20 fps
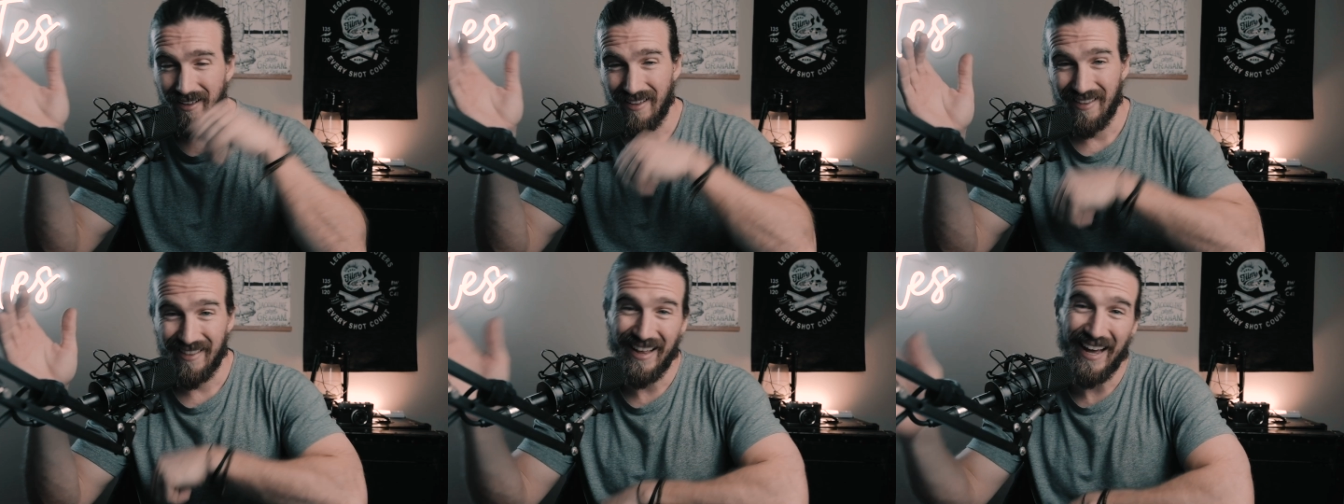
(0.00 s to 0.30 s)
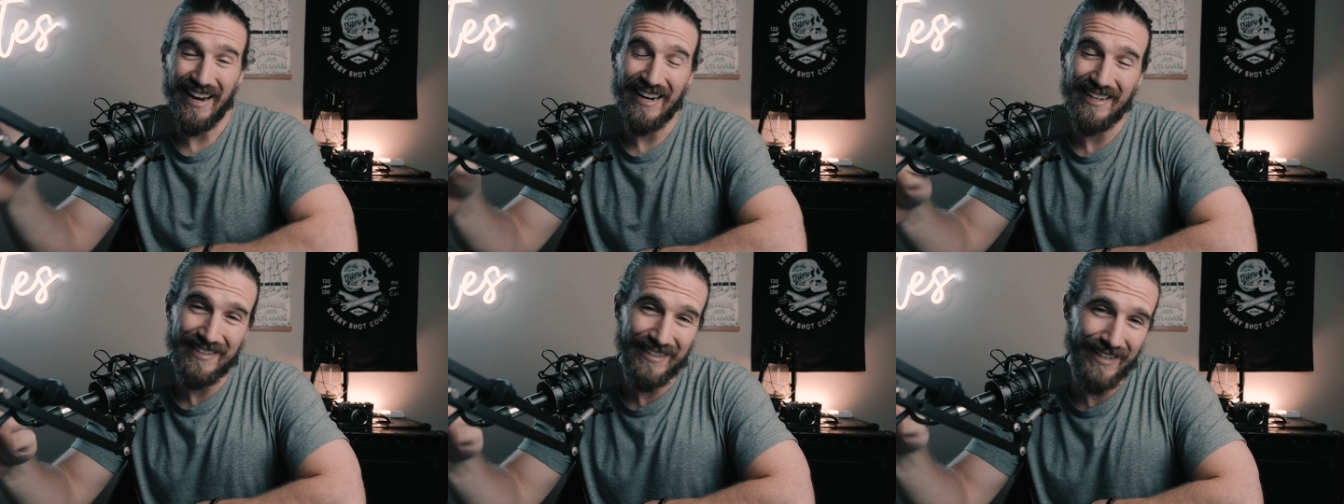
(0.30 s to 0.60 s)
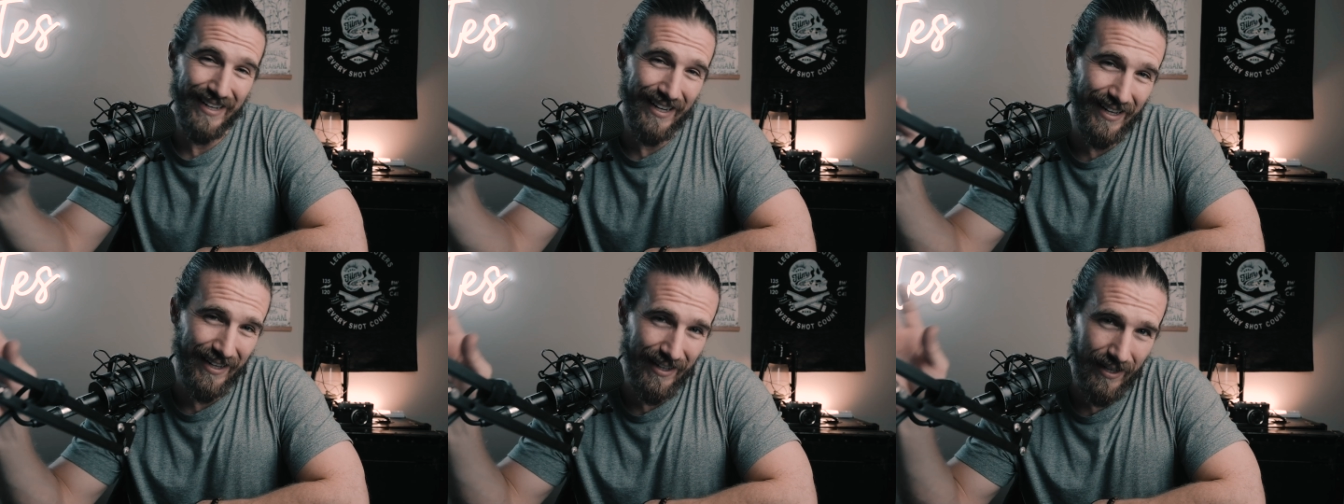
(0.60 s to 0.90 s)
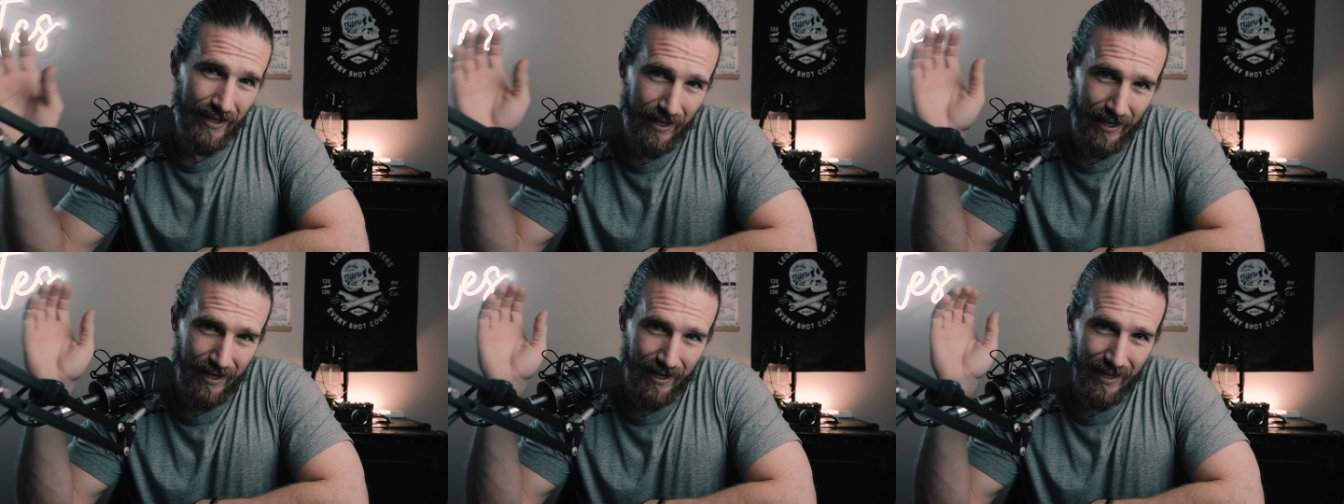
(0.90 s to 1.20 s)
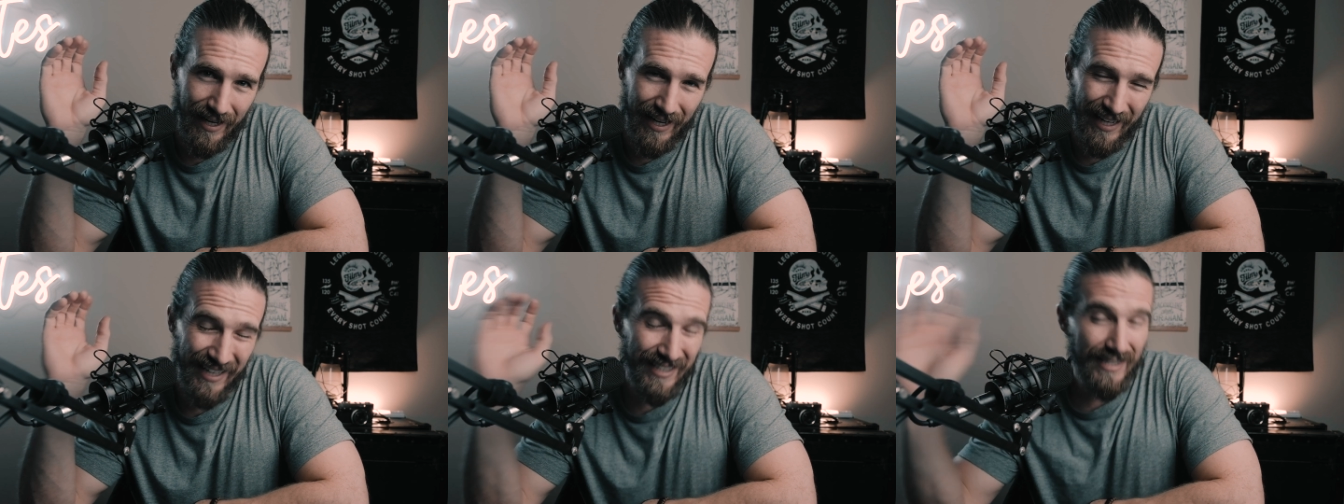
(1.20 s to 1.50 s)
That has taken
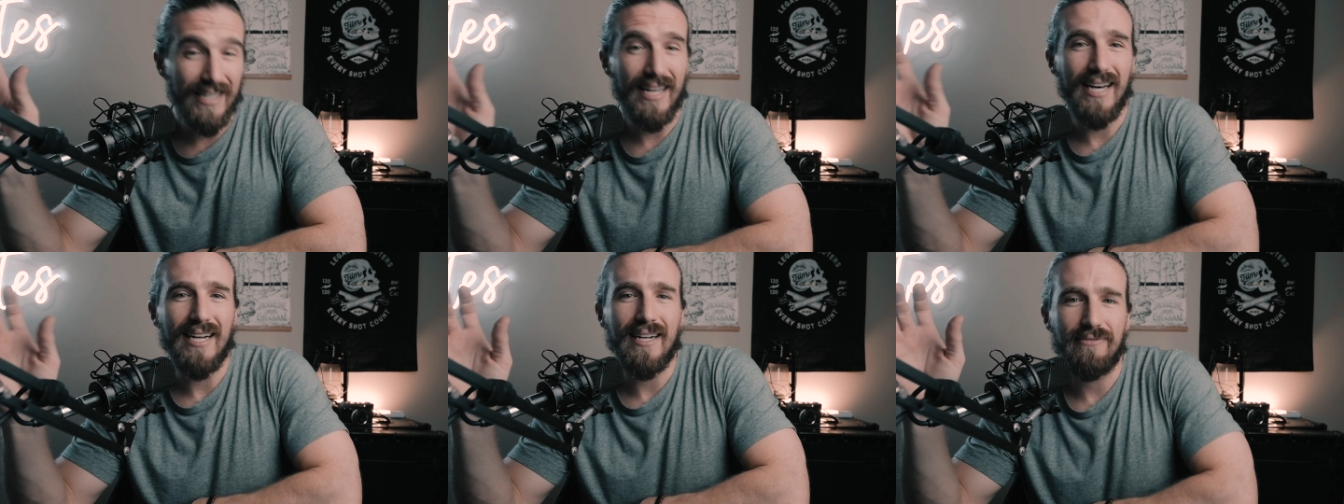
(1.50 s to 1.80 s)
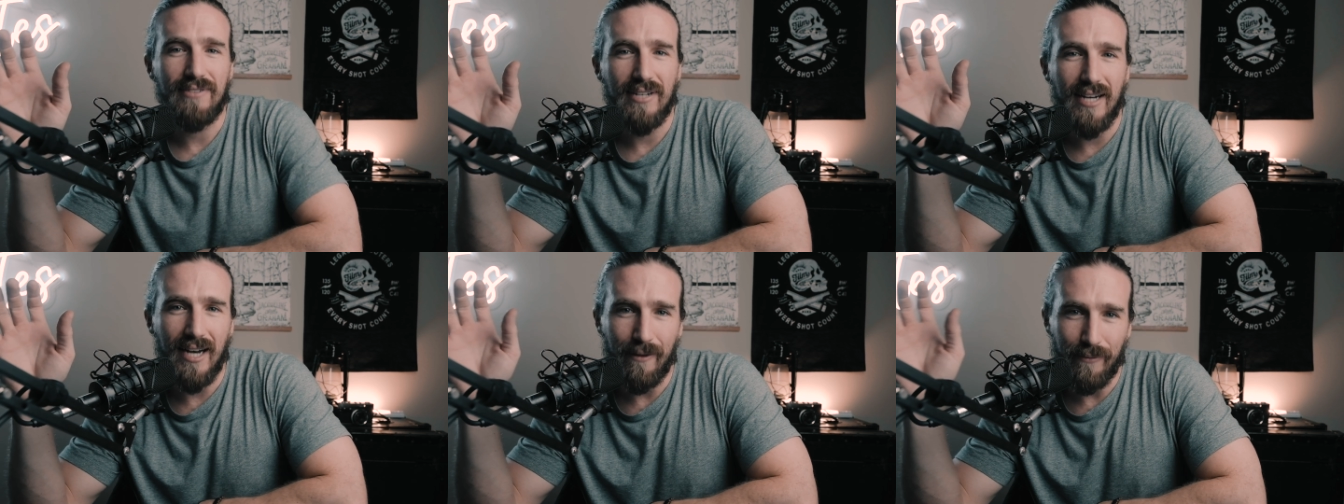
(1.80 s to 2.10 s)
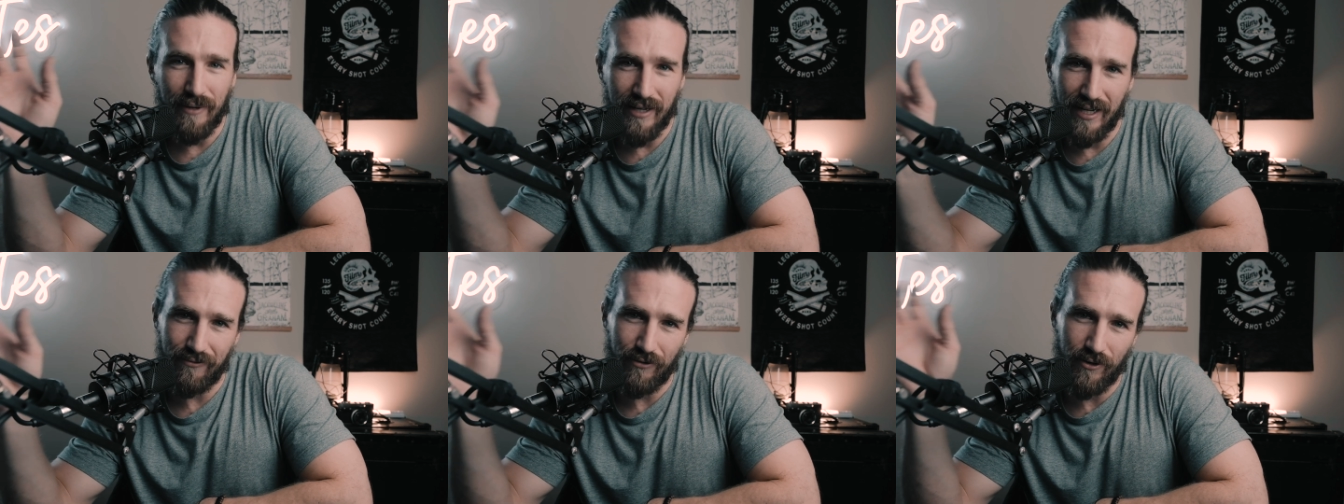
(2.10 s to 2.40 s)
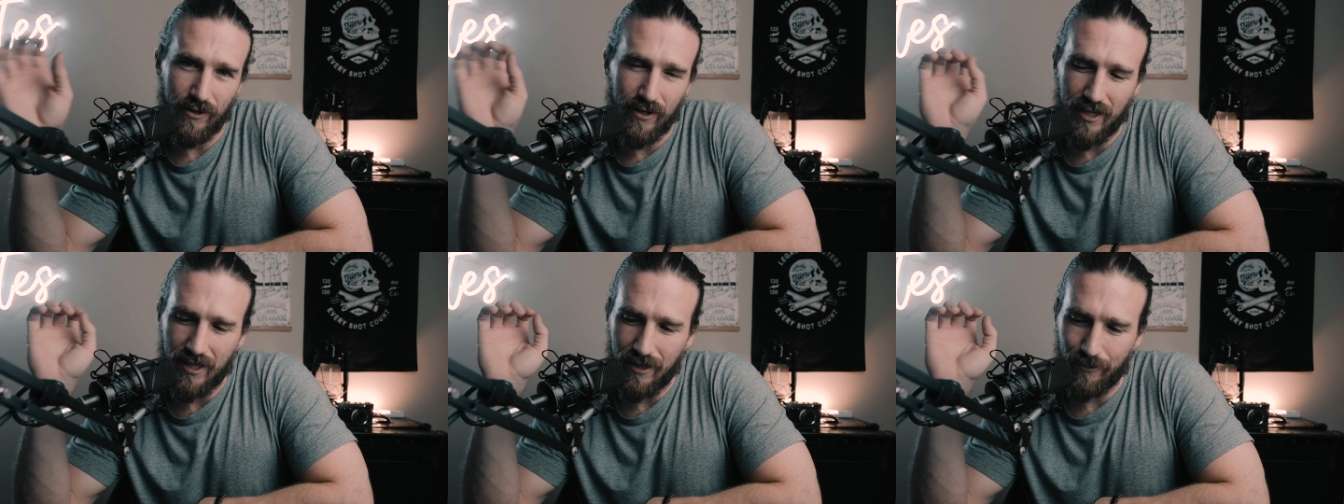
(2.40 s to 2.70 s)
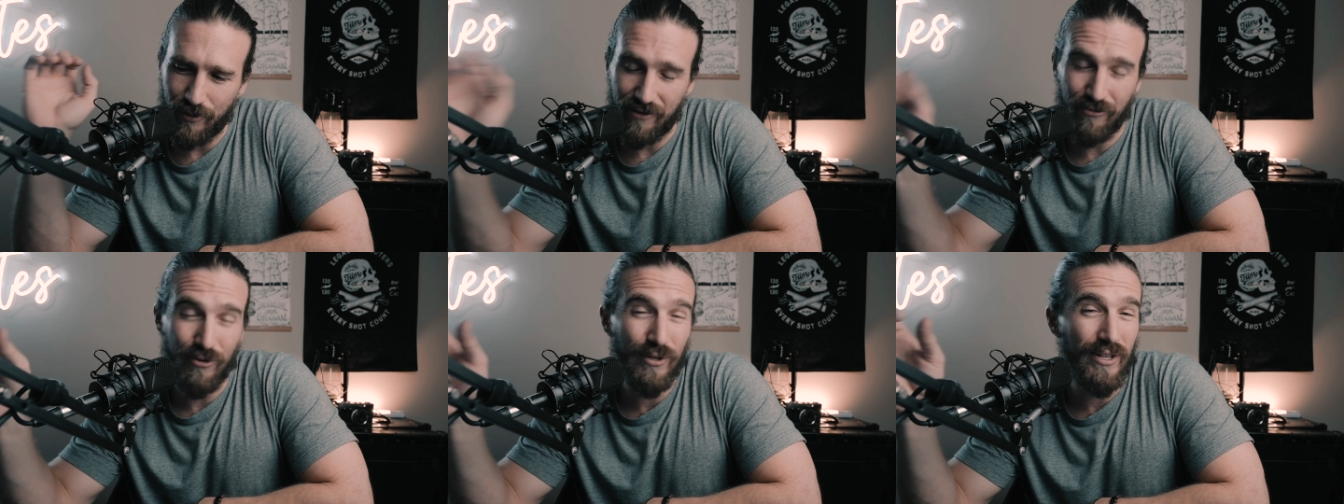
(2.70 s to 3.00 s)
a lot of time and effort, but
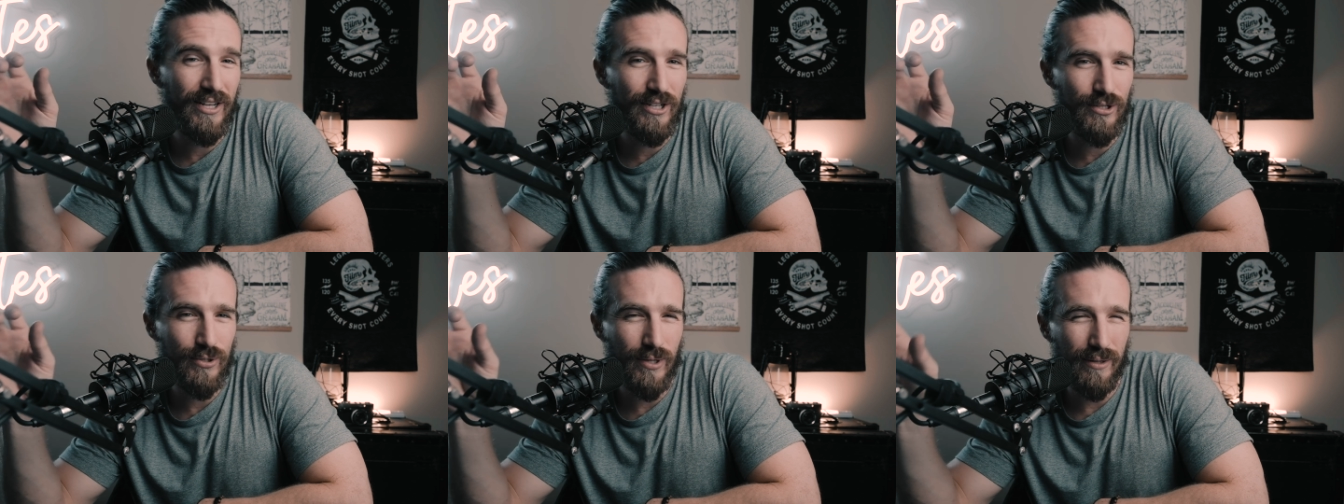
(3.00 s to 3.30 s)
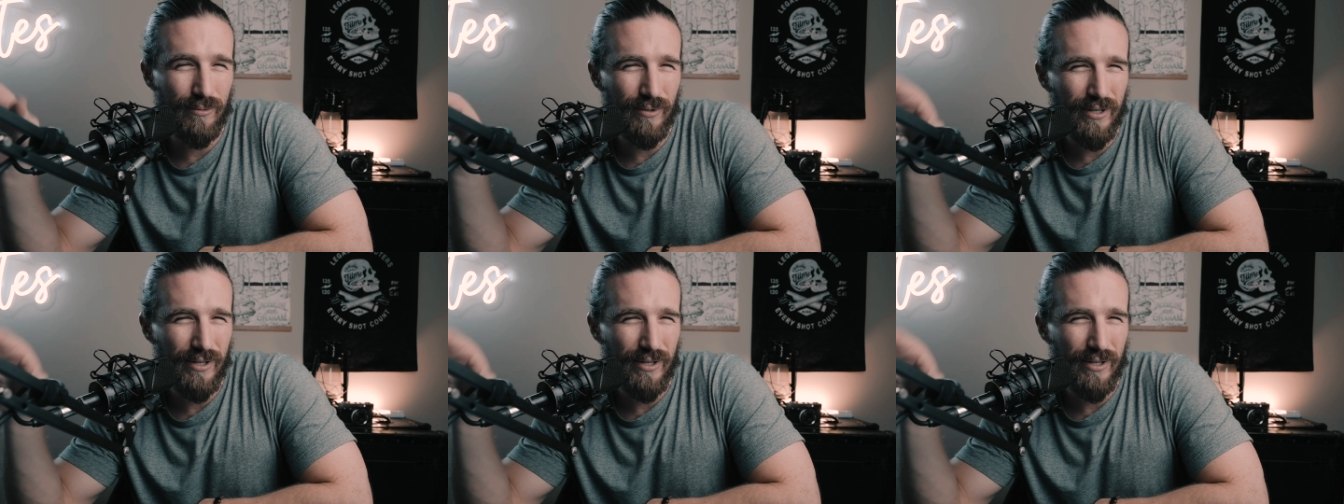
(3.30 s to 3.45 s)
I've really enjoyed it.